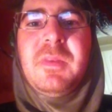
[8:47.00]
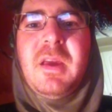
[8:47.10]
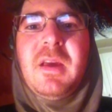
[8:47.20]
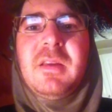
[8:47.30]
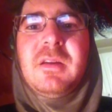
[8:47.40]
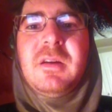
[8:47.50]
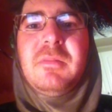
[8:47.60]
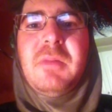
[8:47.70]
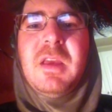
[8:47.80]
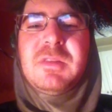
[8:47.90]

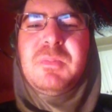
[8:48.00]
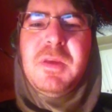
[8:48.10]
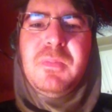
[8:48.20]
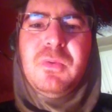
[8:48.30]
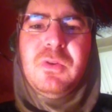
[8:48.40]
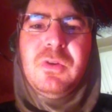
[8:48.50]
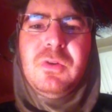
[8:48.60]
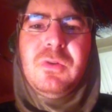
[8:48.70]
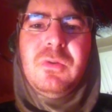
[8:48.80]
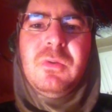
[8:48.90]
that makes people
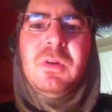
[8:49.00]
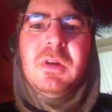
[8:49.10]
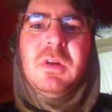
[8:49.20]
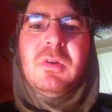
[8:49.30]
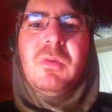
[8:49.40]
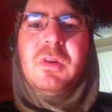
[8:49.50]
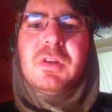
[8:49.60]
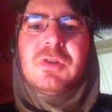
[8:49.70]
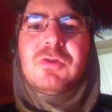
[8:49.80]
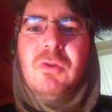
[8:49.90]
who want to
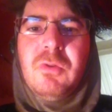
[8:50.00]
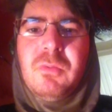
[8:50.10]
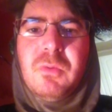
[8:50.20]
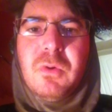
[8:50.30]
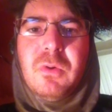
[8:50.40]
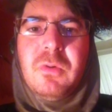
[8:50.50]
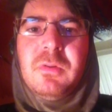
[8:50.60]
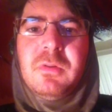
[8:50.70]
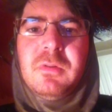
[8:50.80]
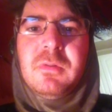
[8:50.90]
control the
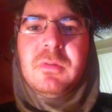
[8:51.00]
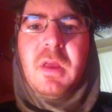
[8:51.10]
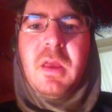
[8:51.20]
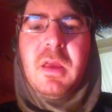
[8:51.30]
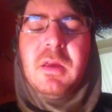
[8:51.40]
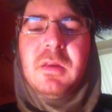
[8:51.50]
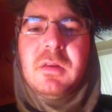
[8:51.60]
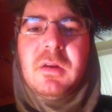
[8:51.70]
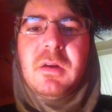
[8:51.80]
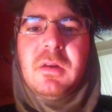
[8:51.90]
world, and
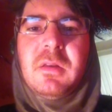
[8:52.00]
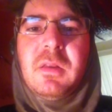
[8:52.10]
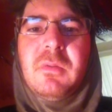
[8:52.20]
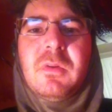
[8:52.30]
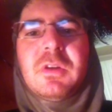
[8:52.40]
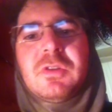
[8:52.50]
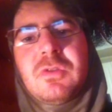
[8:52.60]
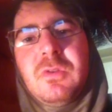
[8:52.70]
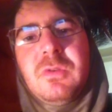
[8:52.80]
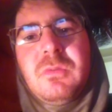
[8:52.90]
they want to
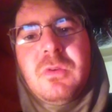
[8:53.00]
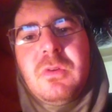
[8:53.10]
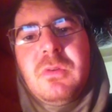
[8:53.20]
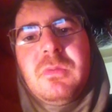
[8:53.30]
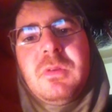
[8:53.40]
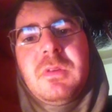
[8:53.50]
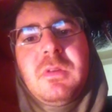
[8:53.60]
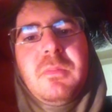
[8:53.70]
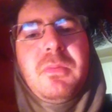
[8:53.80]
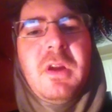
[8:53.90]
control the world with
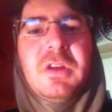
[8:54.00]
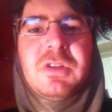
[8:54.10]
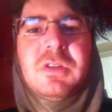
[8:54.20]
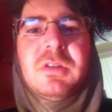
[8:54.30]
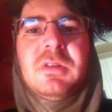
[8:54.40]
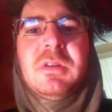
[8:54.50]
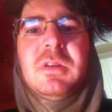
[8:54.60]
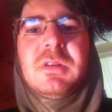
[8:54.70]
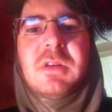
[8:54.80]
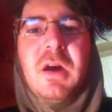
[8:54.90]
oppression
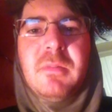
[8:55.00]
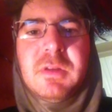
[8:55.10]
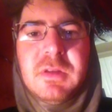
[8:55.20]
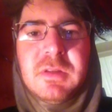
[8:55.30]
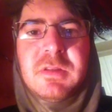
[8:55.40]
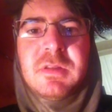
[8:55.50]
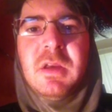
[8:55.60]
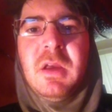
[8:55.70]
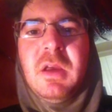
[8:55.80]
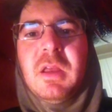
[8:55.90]
and dominance,
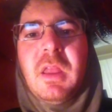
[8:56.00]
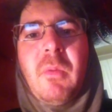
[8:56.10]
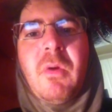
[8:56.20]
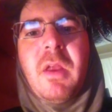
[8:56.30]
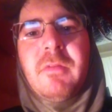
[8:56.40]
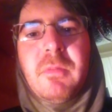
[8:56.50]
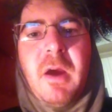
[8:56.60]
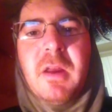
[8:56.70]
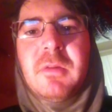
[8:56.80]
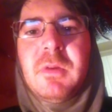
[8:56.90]
and they want
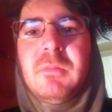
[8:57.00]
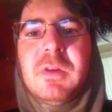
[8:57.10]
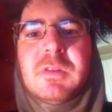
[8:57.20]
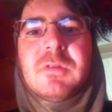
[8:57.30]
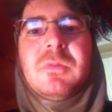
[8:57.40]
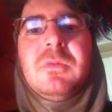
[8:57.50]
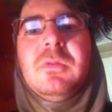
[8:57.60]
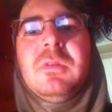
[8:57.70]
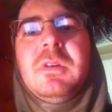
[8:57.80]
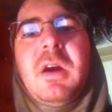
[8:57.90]
everybody to be
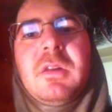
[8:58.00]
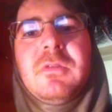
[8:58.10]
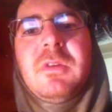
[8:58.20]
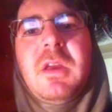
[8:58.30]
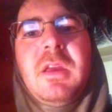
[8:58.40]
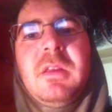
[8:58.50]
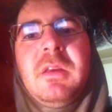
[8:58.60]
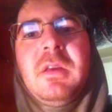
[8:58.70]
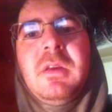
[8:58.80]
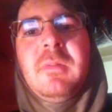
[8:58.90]
miserable and not create,
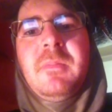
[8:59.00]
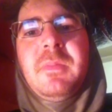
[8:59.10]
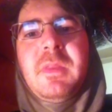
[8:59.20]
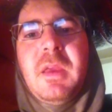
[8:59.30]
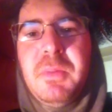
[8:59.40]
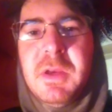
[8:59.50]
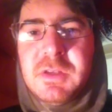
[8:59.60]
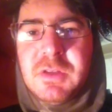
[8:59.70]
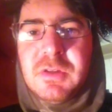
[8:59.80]
they picked